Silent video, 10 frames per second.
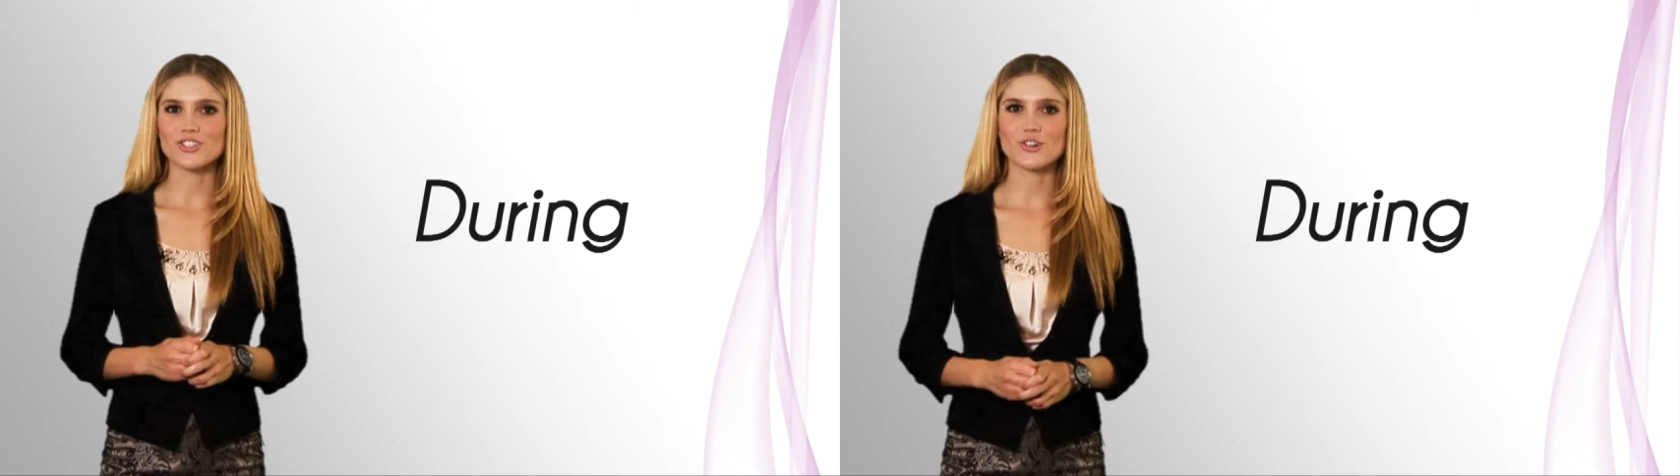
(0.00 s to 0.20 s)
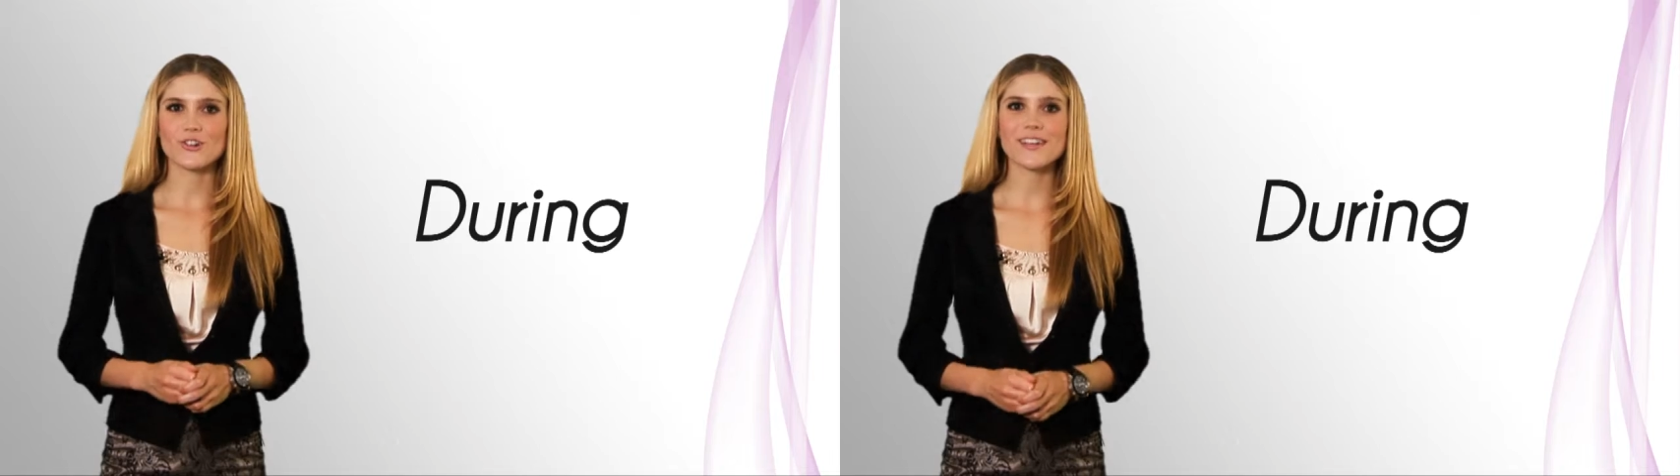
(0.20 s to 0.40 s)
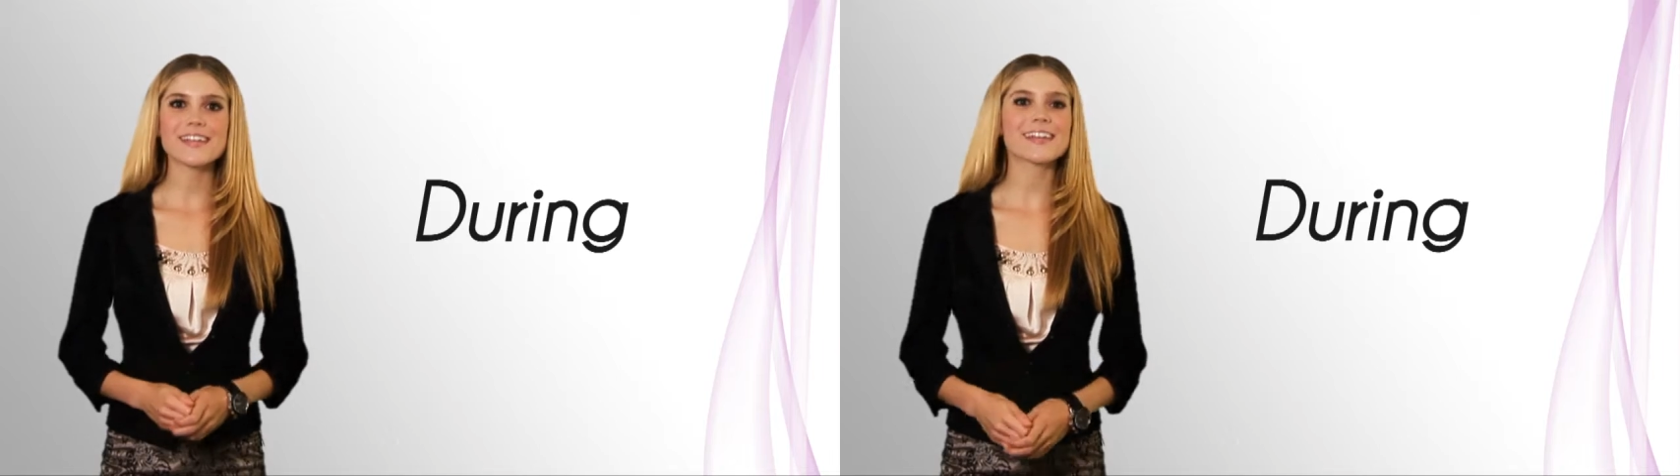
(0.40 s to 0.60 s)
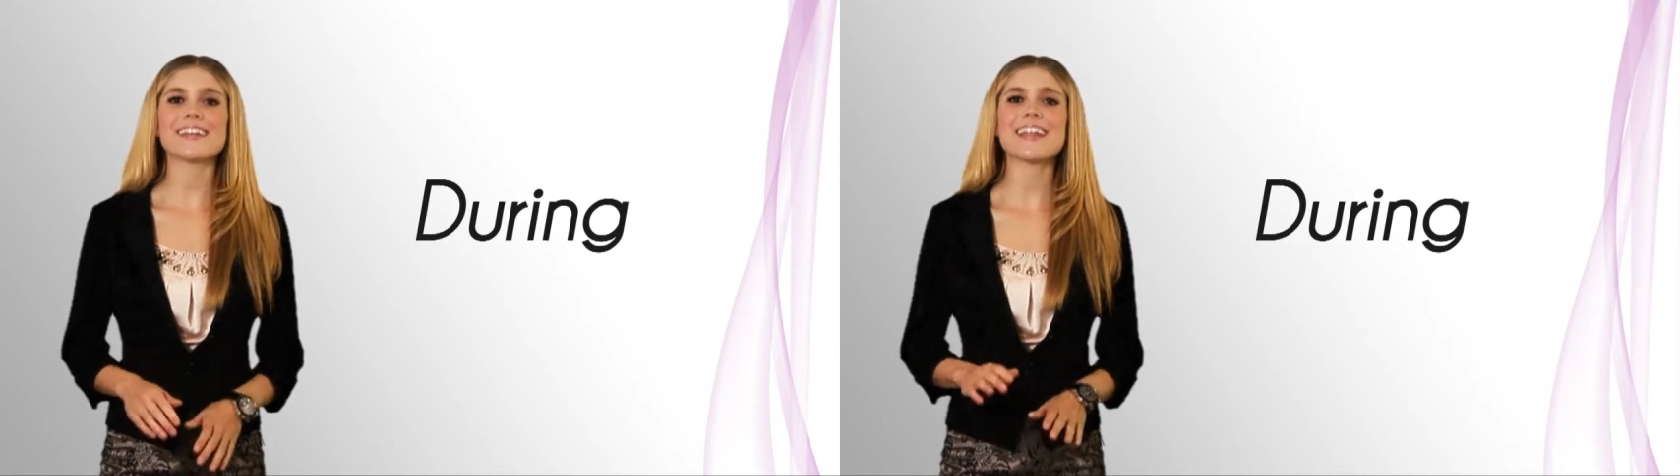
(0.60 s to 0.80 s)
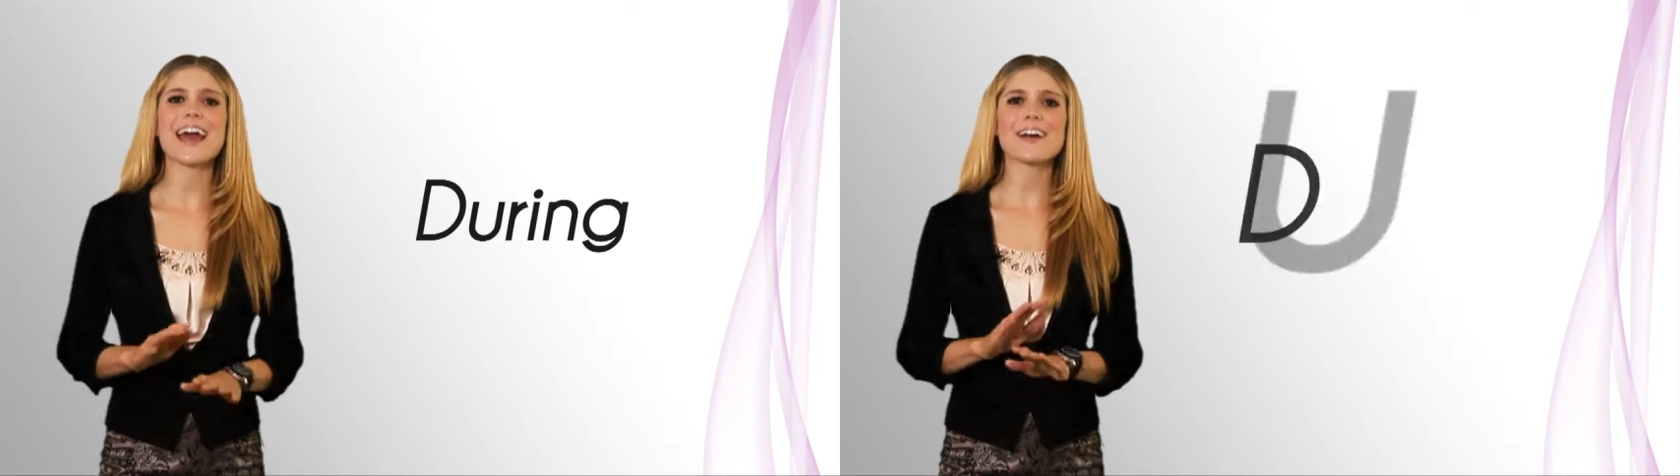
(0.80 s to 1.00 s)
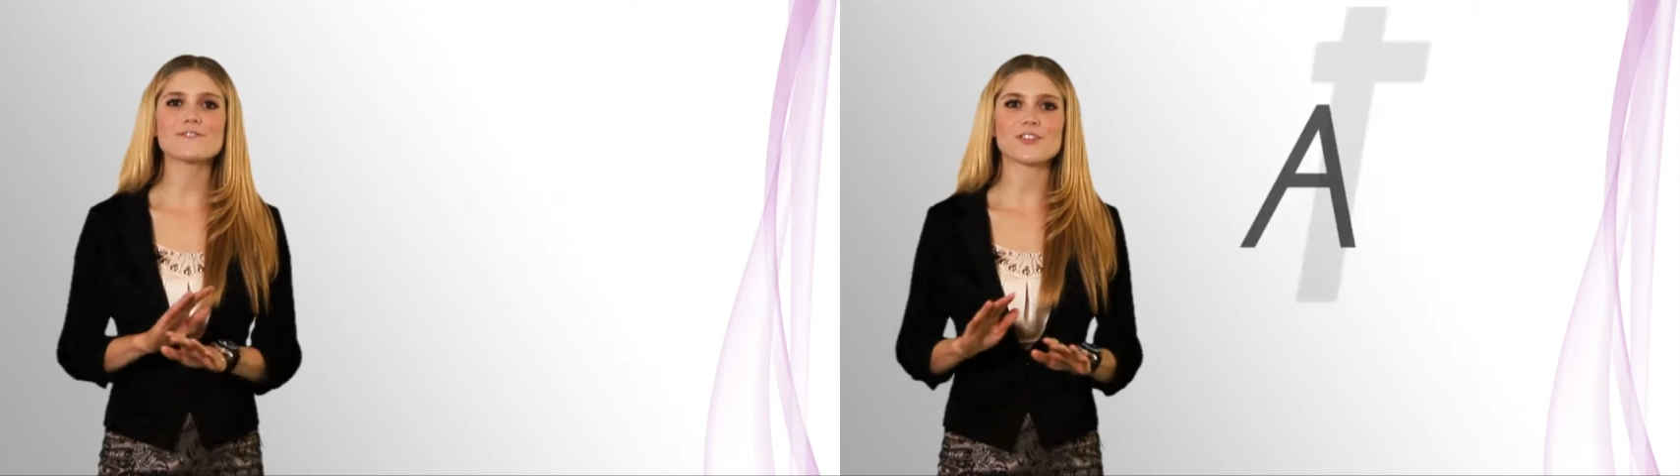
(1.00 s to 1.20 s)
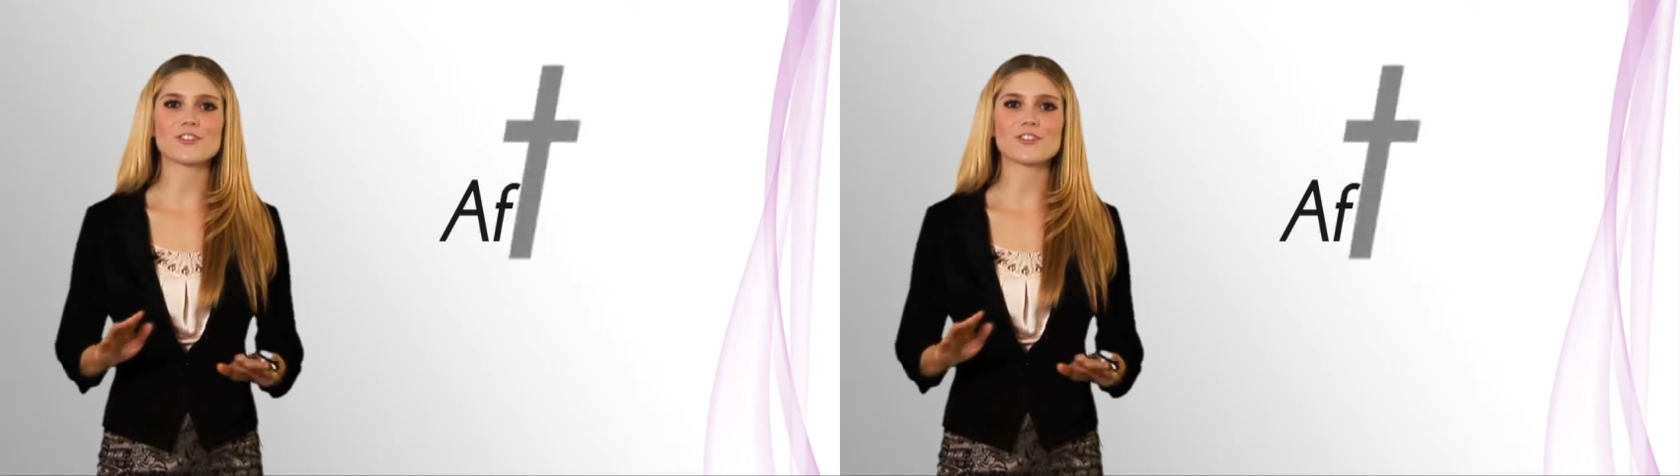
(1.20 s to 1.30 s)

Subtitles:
during, and after